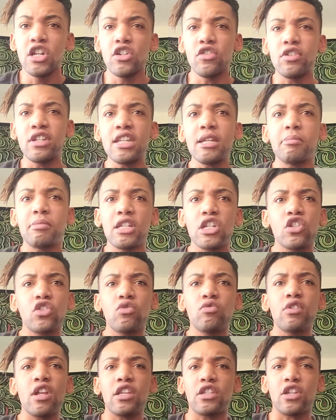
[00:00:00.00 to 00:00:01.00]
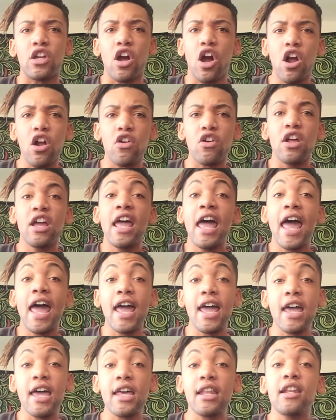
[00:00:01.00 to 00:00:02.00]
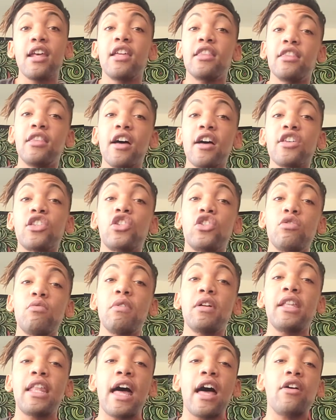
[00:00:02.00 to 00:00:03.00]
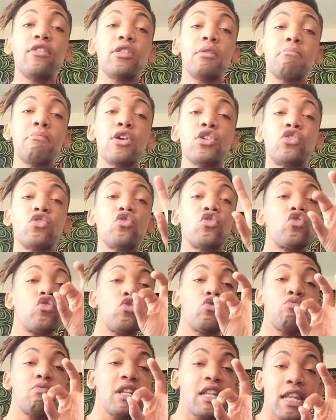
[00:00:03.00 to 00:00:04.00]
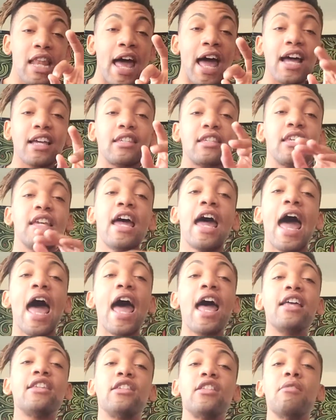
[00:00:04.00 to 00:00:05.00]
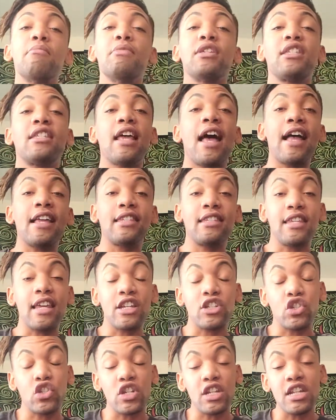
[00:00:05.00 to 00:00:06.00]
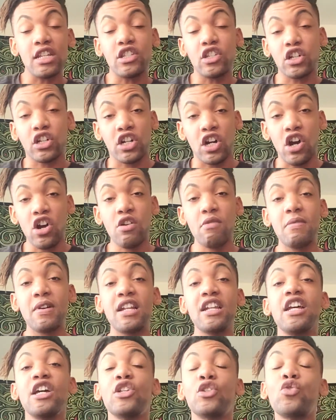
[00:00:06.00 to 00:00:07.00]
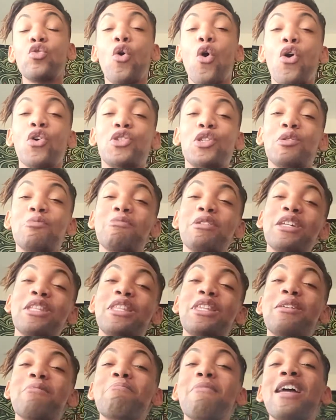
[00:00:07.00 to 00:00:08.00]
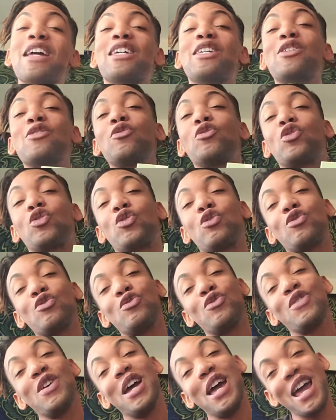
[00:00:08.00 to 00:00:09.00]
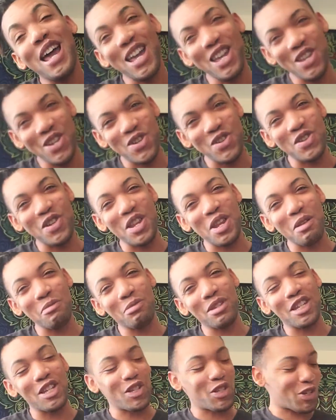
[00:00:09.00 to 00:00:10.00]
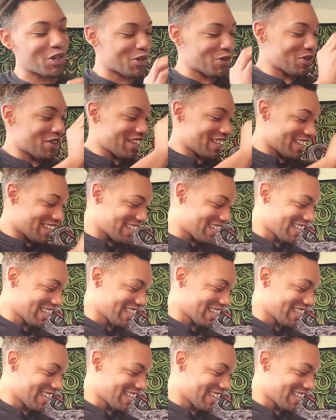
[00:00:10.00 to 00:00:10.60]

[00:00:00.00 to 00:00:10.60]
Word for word: Your deep tissue doesn't hurt, and thus you allow the muscles to relax as the massage session is occurring to ultimately make you true in your deep tissue.